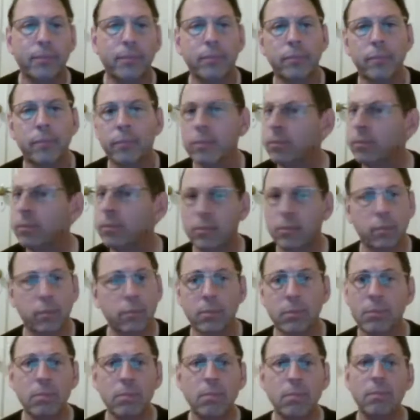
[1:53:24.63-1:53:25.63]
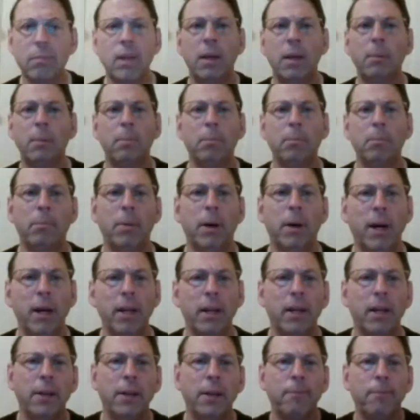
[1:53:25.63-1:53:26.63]
but you need to
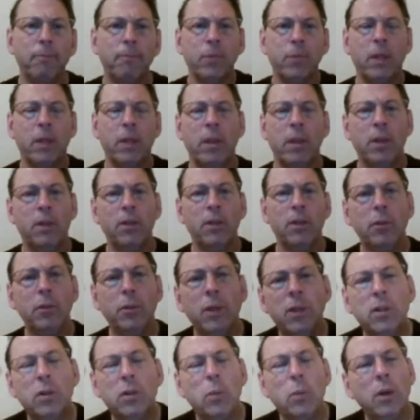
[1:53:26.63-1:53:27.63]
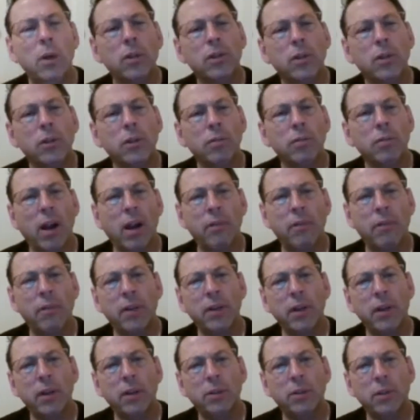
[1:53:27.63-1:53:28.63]
watch hood rat videos. You need to watch.
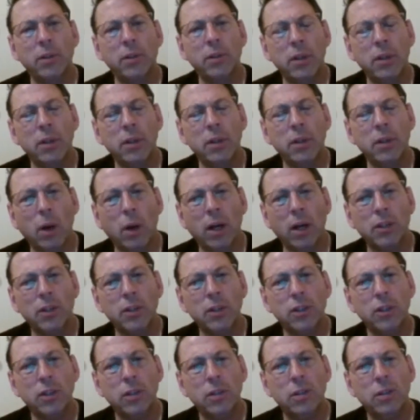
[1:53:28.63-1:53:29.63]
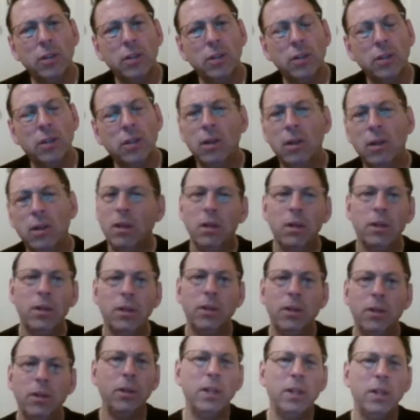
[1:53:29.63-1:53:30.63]
You need to watch people get beaten
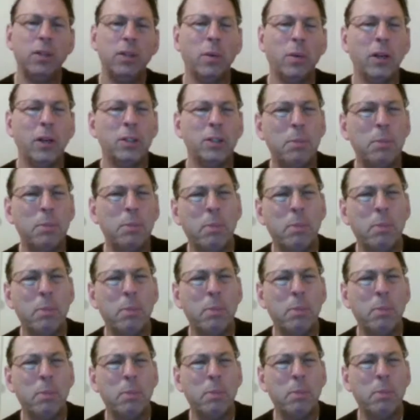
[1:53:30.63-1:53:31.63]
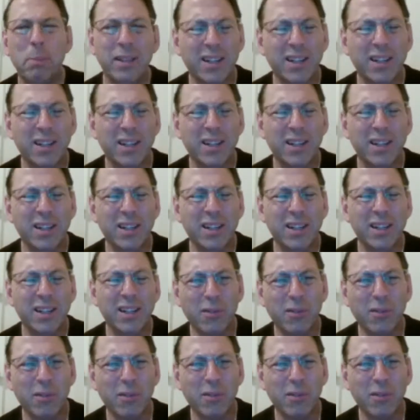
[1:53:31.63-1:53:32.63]
to the ground
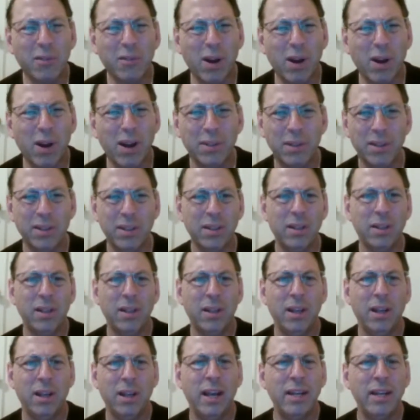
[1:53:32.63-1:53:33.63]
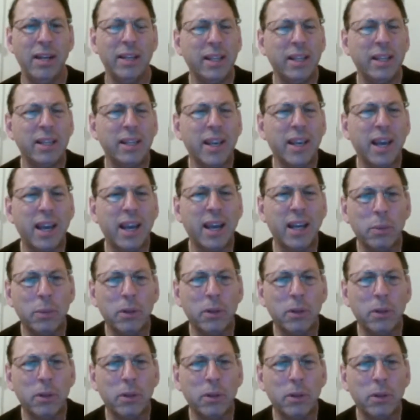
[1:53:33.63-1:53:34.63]
and then kicked when they're on the ground,
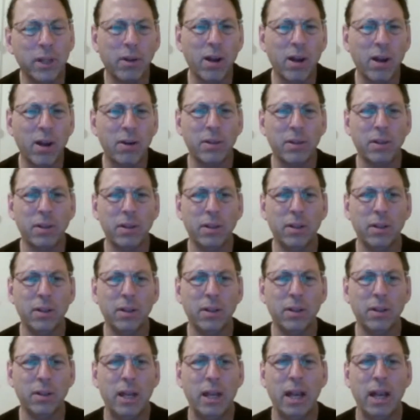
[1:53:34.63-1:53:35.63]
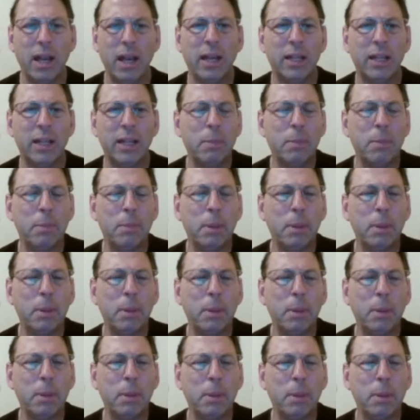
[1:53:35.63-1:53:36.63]
and then people laugh at them and
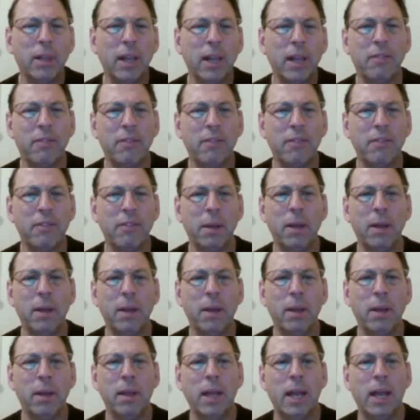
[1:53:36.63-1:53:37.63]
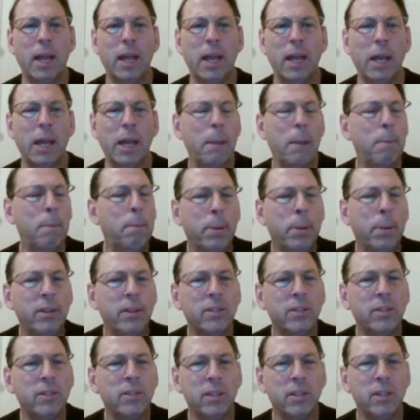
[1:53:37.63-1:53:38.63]
piss in their face. You don't fucking
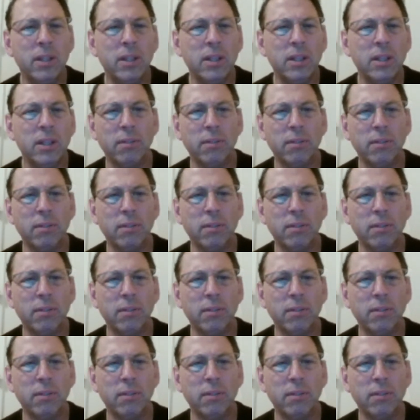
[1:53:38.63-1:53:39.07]
understand.